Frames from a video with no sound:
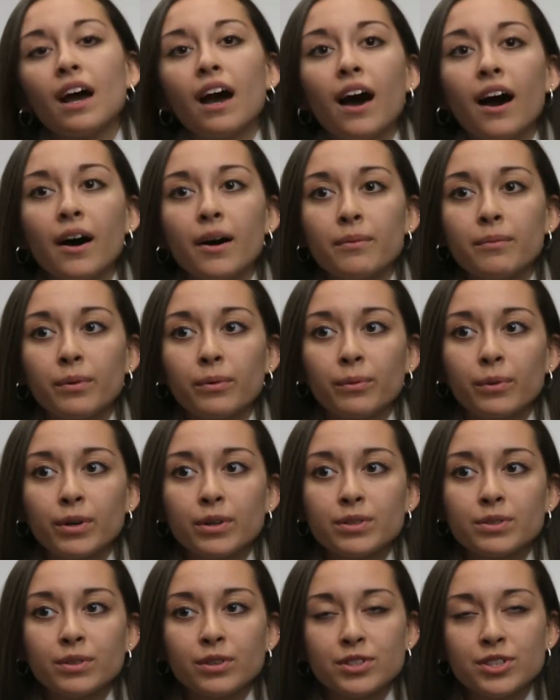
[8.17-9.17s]
Um,
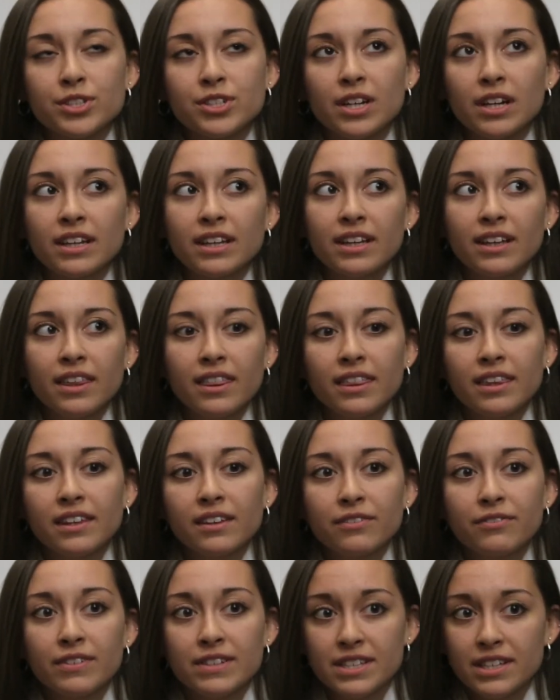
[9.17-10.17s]
we're studying the
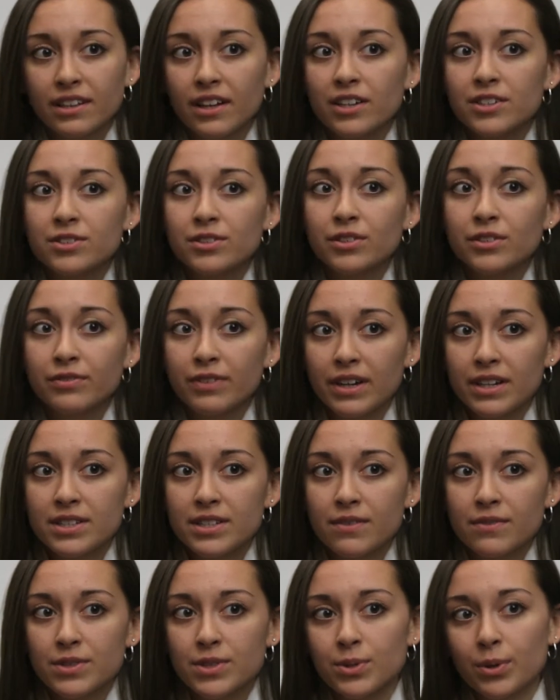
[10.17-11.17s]
physiological effects
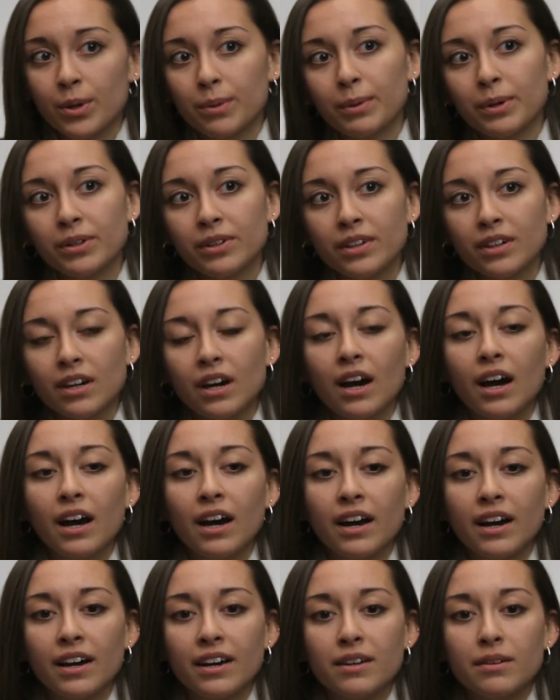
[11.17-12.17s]
of soy milk,
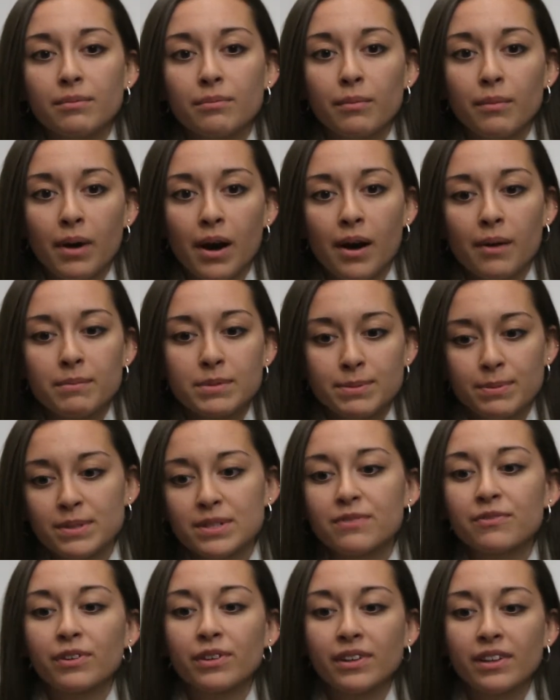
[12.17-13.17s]
on um,
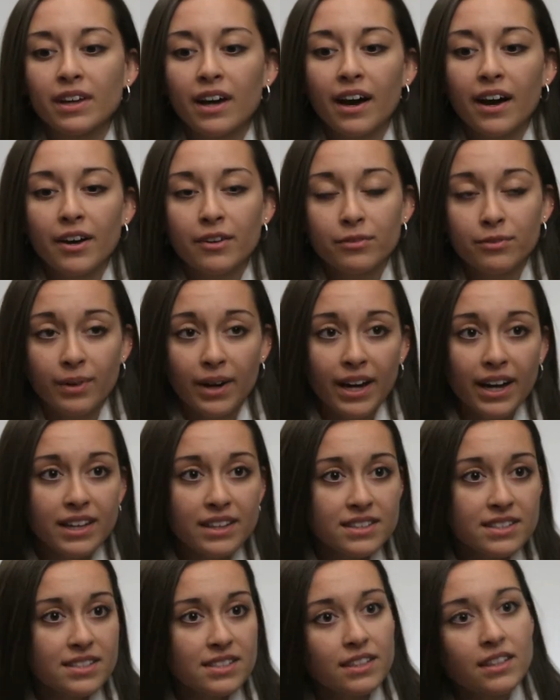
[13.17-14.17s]
specifically on
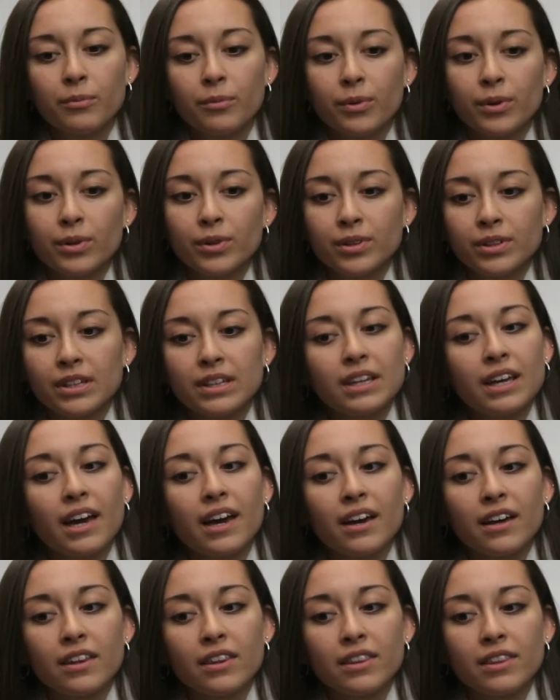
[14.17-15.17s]
rats. We're looking
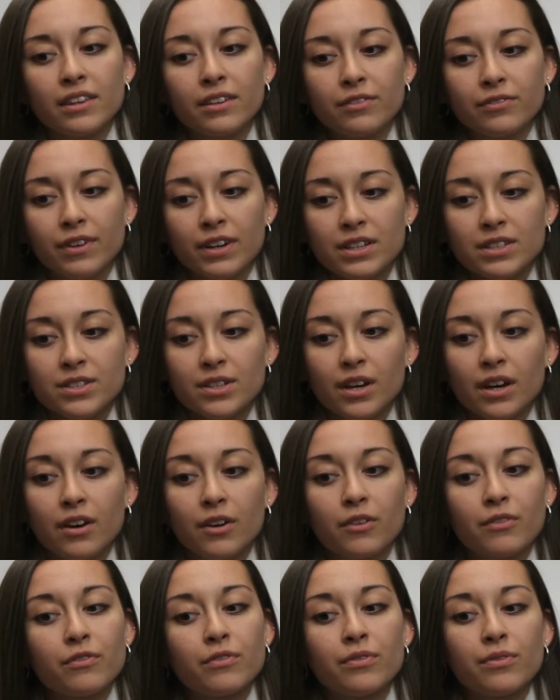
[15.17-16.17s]
at the effects
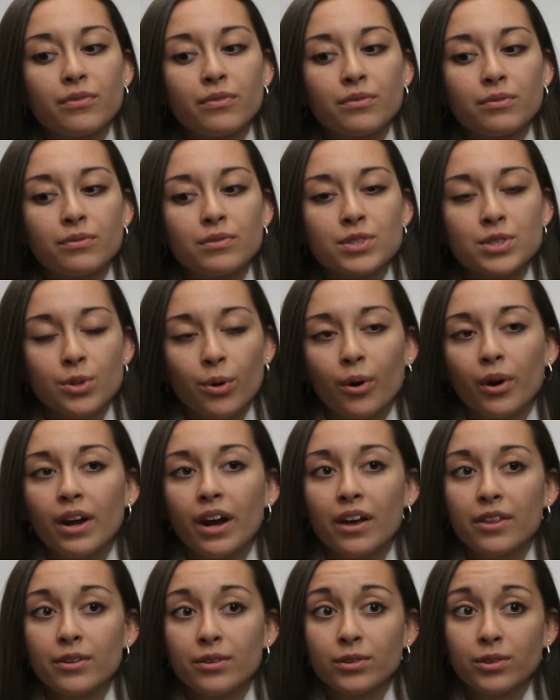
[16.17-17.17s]
of soy
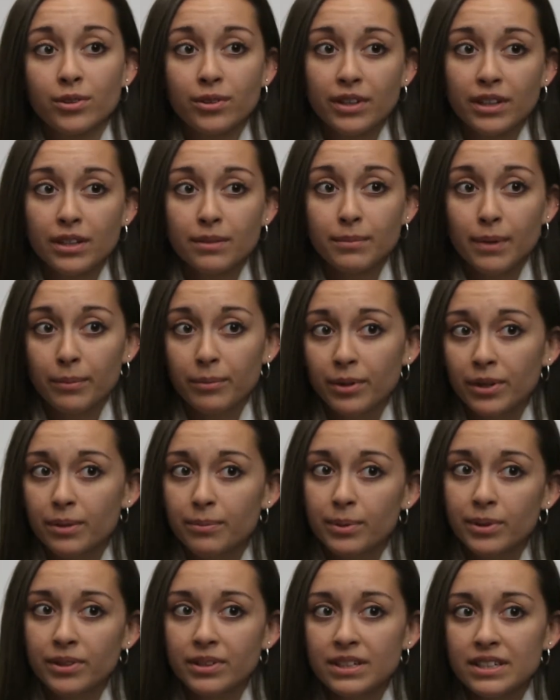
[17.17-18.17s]
on their learning and memory
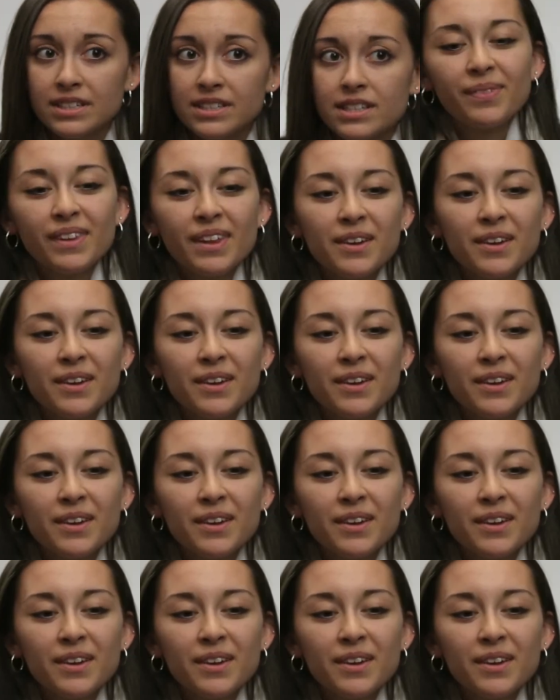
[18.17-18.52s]
abilities.